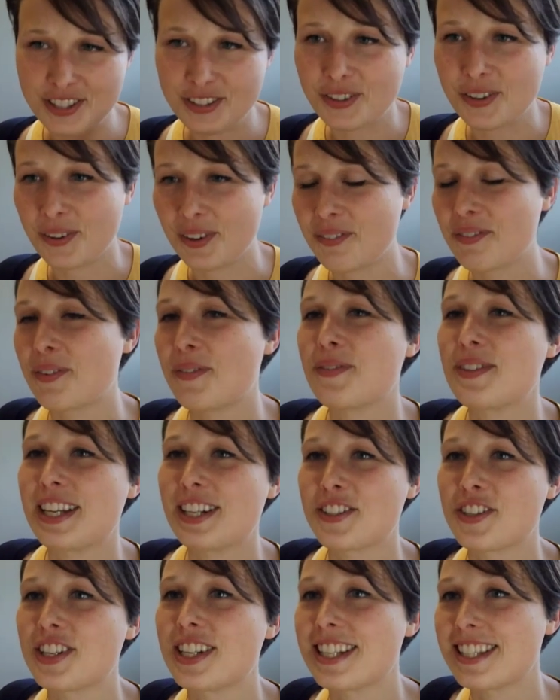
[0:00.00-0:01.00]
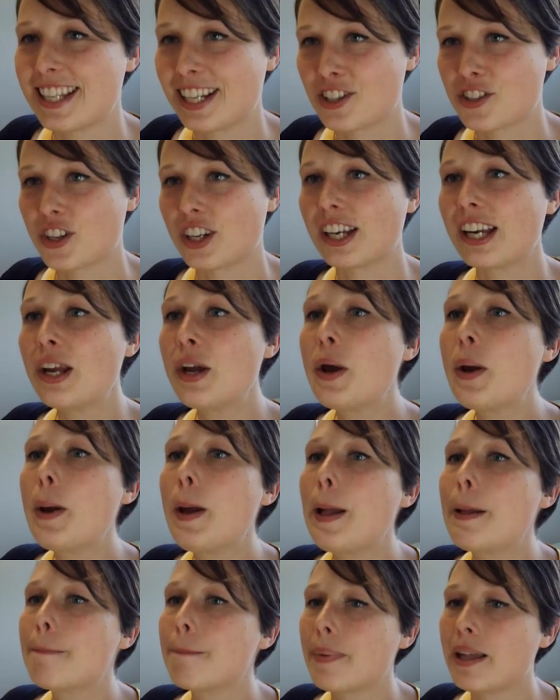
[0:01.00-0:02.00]
you're going from section to section.
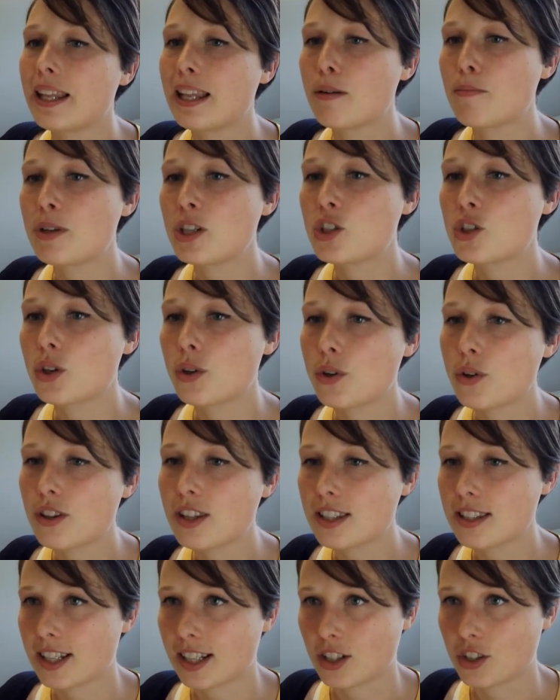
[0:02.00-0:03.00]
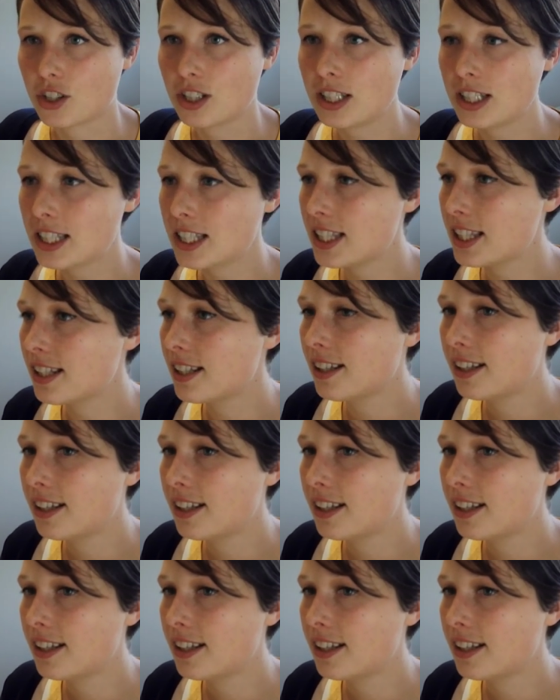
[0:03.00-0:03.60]
But let me show you the sections.